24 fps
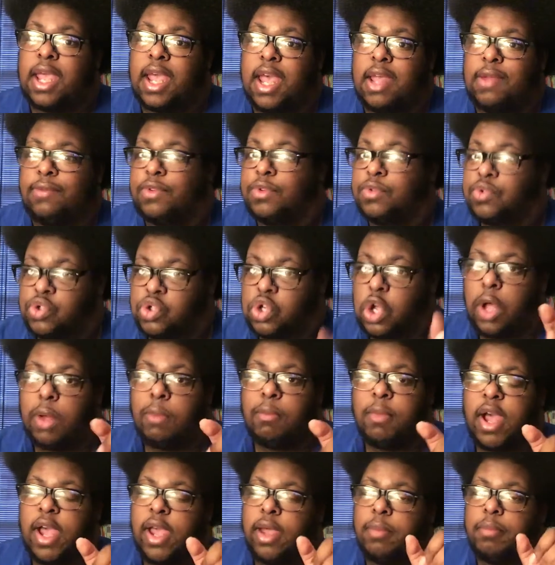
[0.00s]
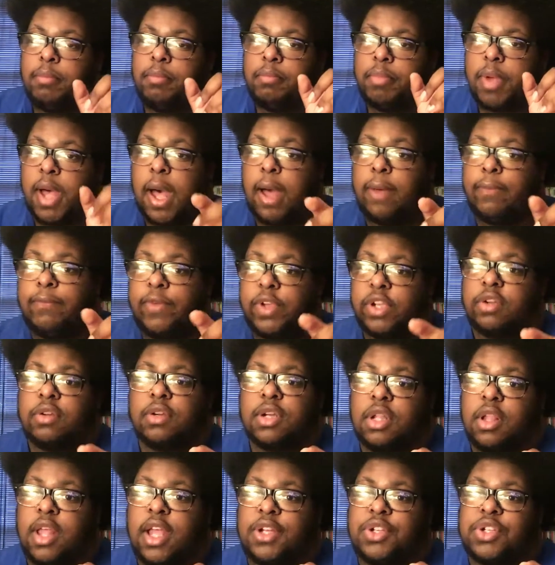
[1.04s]
If you saw my pop figure
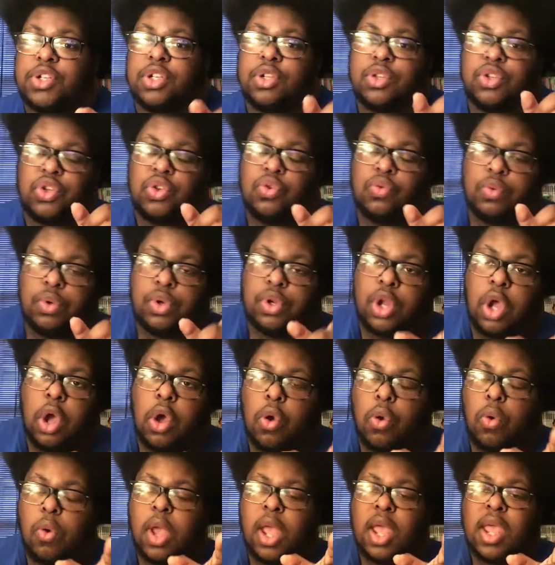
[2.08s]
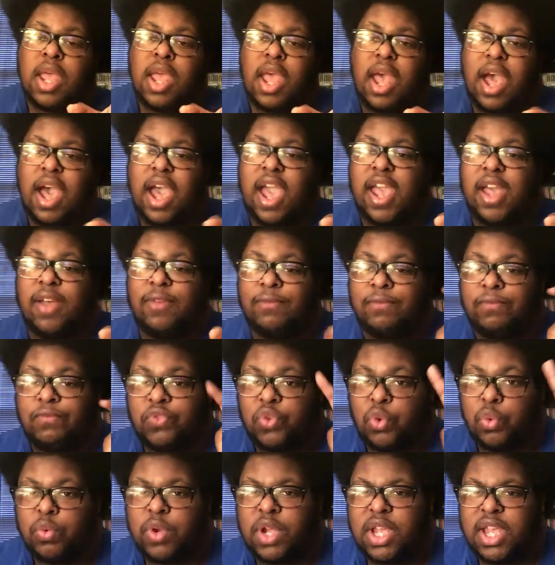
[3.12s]
collection, you would know I have
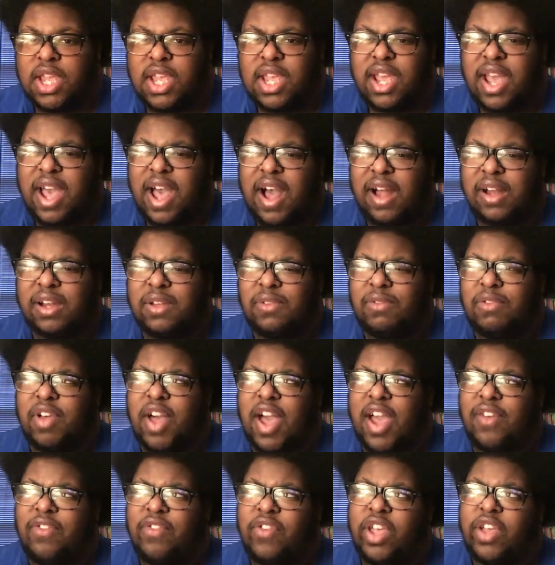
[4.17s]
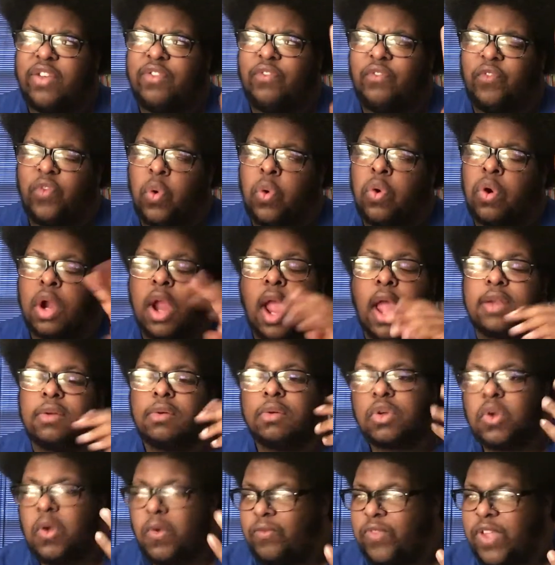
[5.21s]
3 out of the, I think 4. I
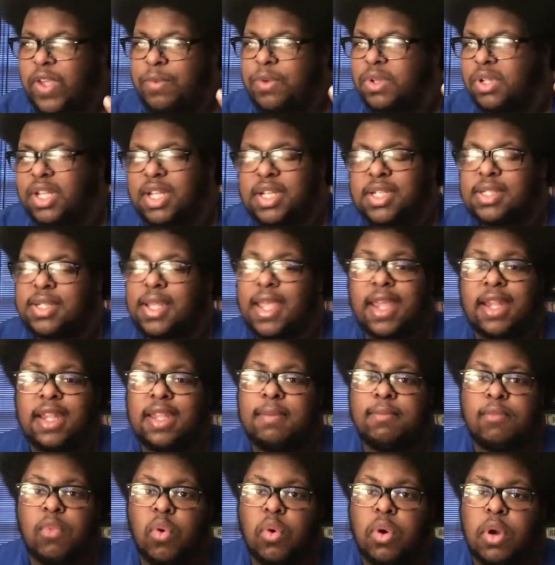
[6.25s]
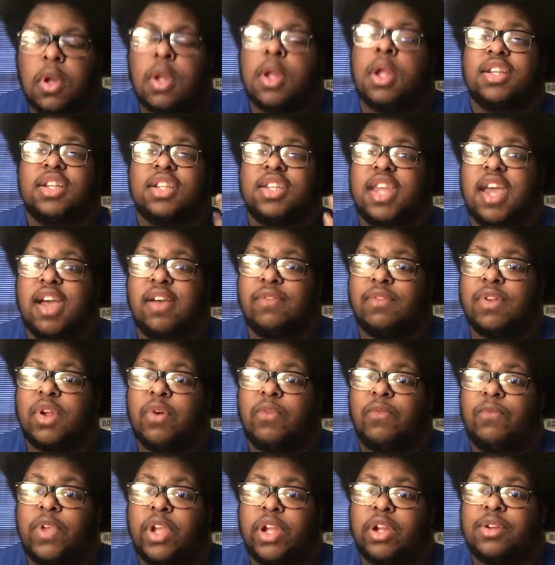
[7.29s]
don't know if they released any more Death
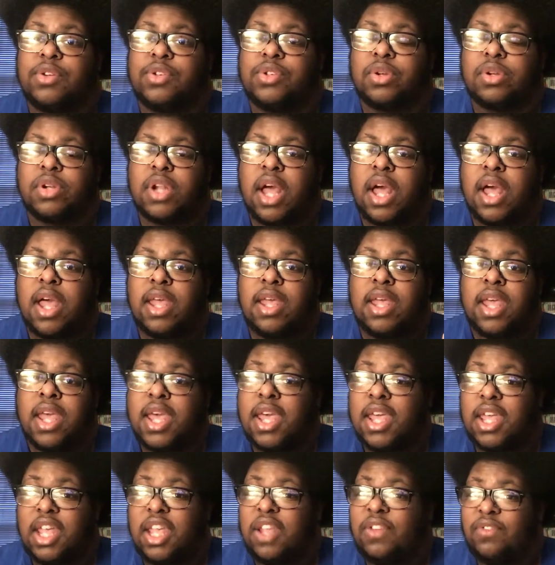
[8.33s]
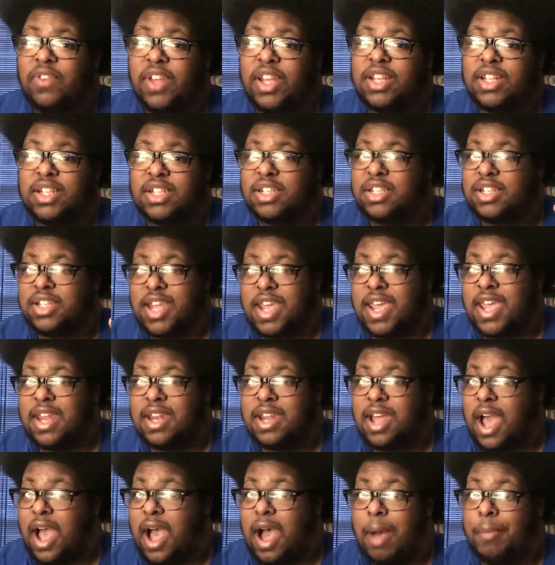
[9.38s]
Note figures or not. If they
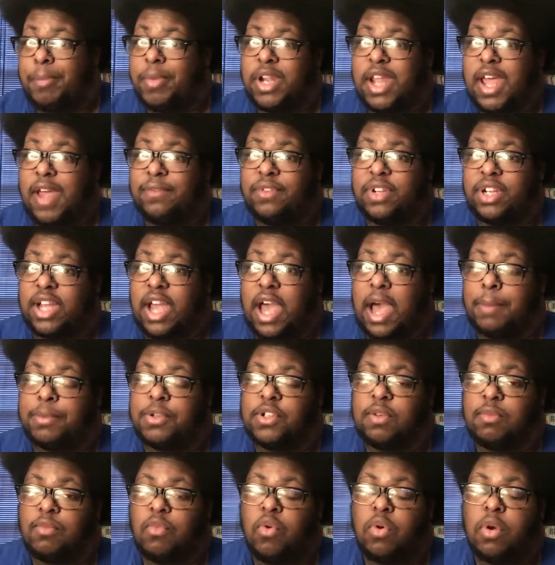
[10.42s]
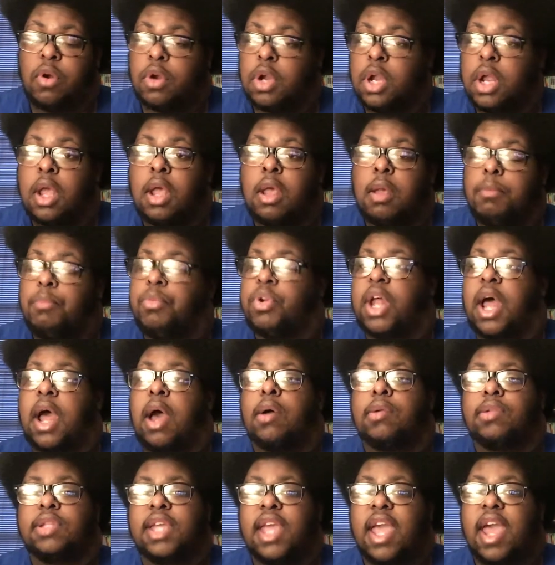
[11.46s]
did, I'm gonna have to cop some more, but I
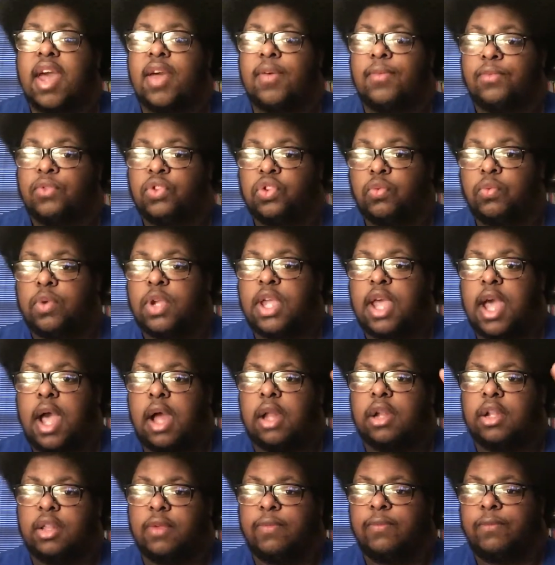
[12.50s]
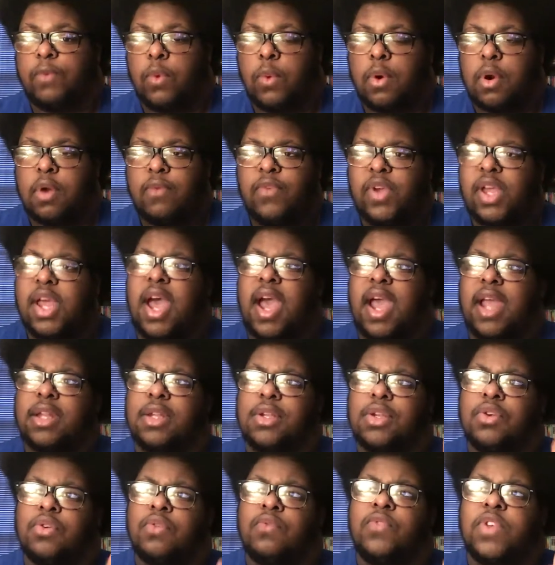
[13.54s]
only have 3 out of the 4 that I
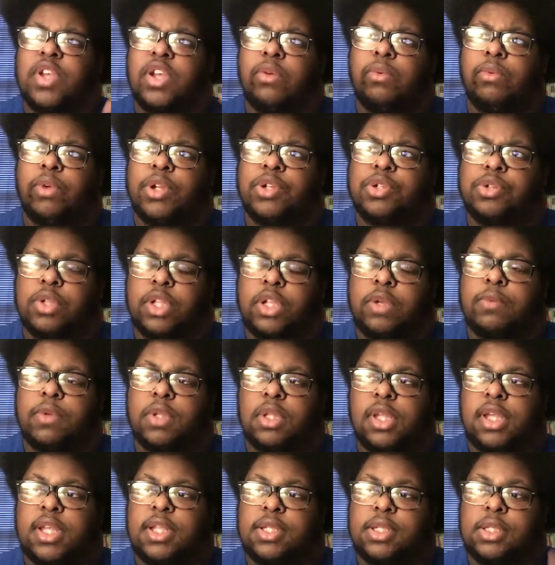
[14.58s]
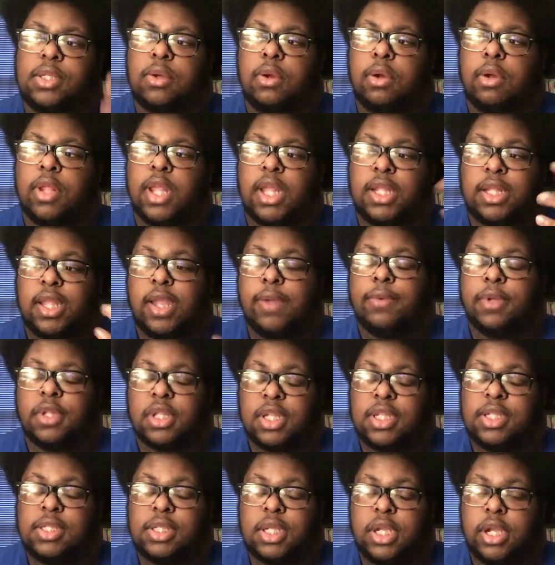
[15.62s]
knew they originally released, or that they
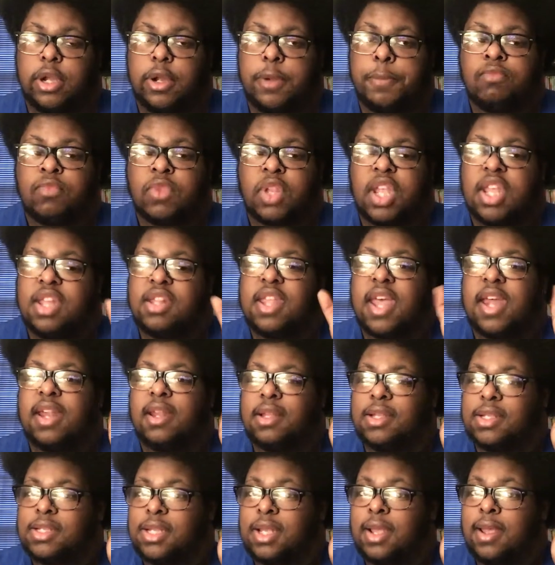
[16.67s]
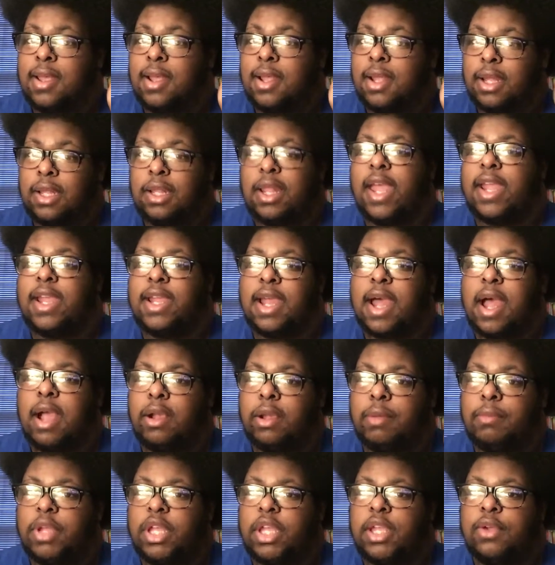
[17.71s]
released here. And that is Light
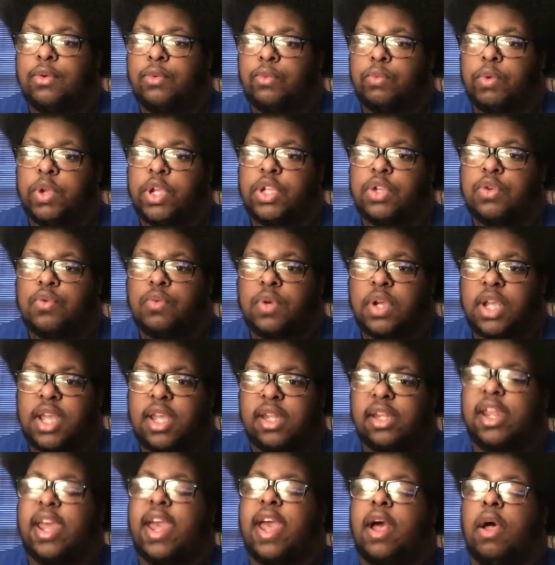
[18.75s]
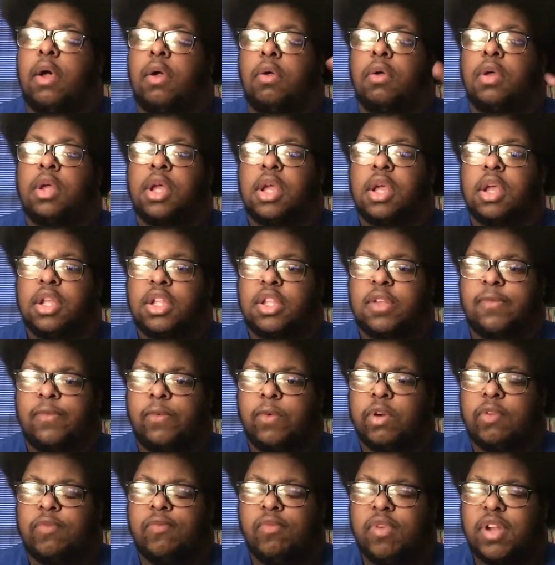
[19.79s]
Yagami, Ryuk, and L. The
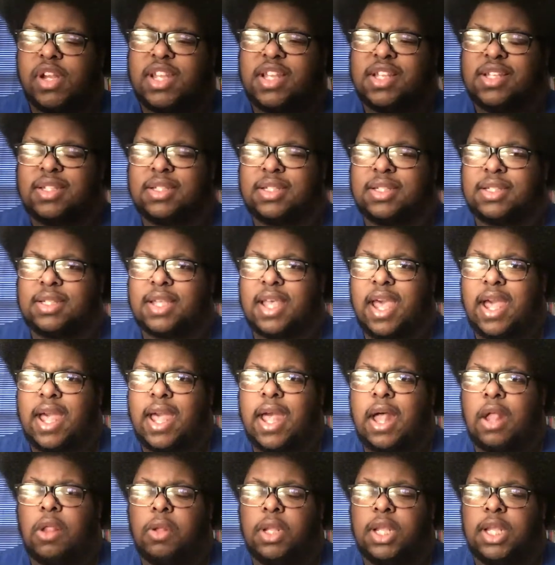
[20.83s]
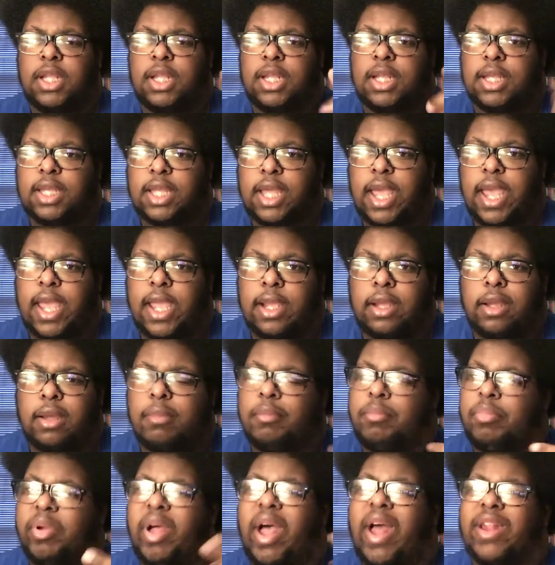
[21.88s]
4th one is L eating cake,
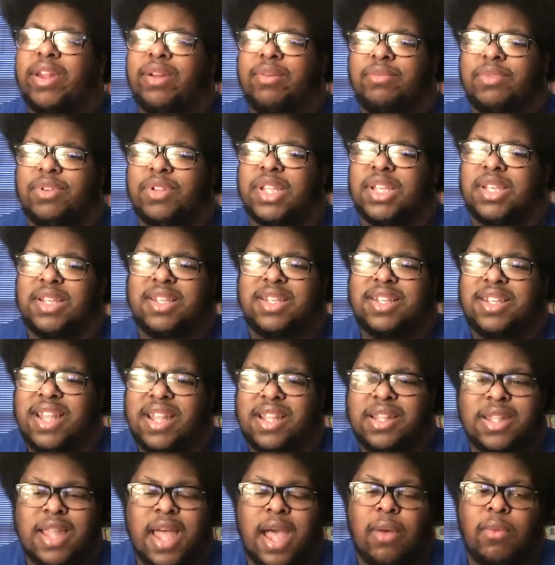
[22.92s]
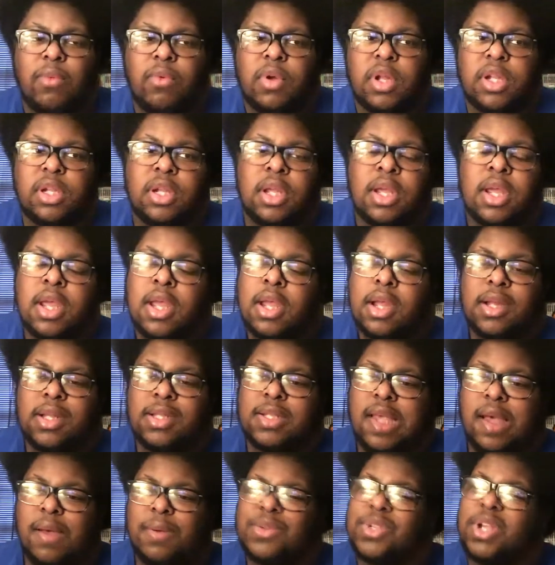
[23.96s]
but I didn't really get that one,
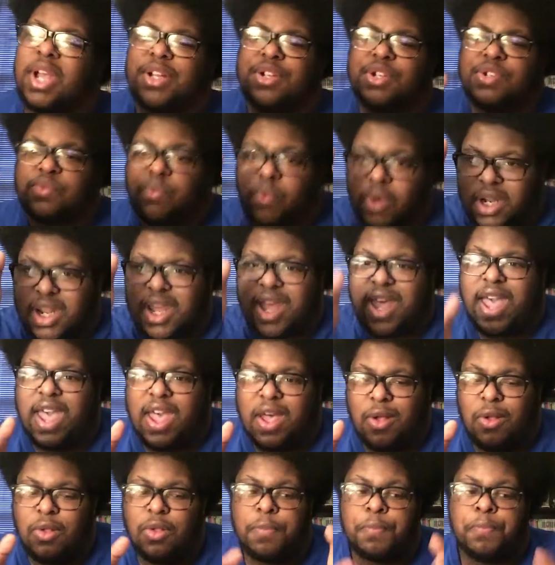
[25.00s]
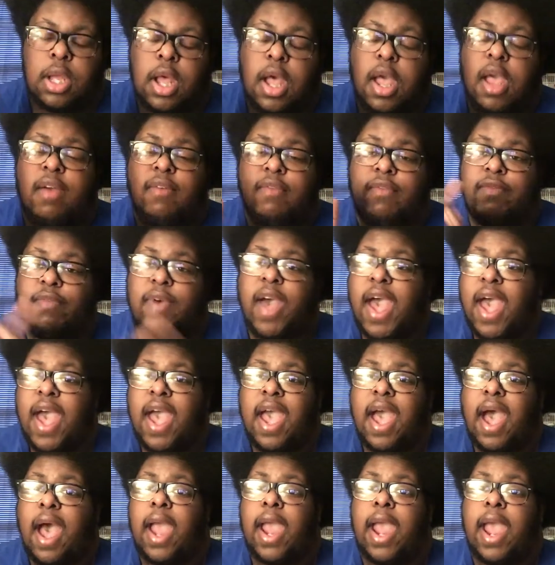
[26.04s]
because I was like, I just want L. I have
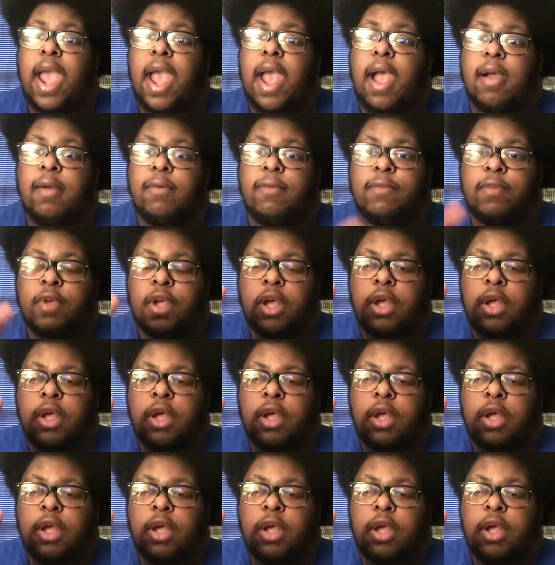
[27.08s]
that. I have